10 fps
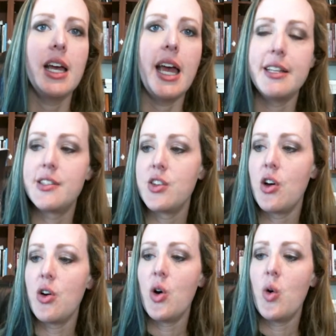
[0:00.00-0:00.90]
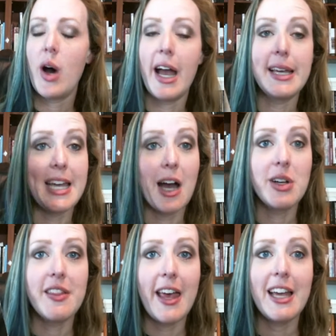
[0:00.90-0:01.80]
And so I
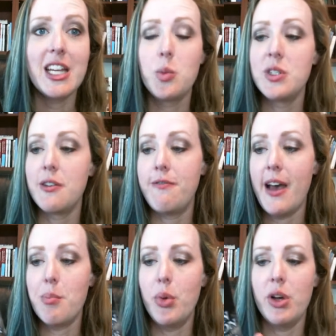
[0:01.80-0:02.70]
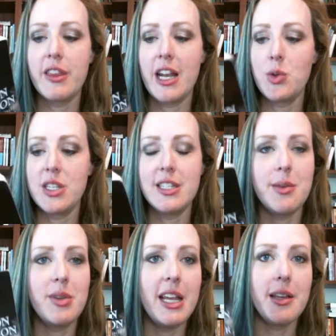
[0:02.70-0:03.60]
counted that. It was a fat book that I was
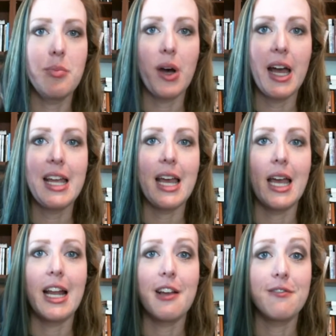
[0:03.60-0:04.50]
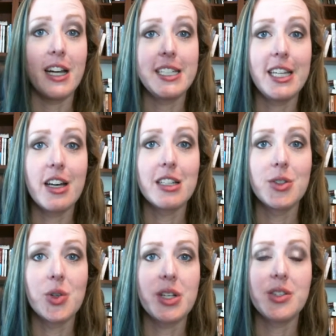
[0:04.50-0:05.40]
intimidated by, and I finally got
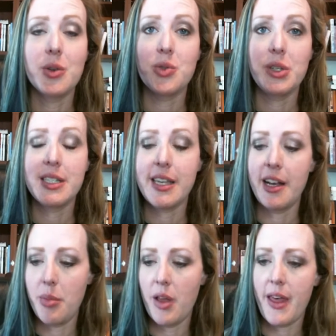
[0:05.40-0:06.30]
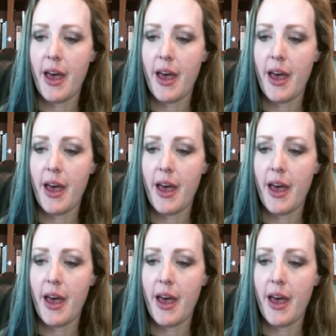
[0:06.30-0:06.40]
through it, so I was really excited about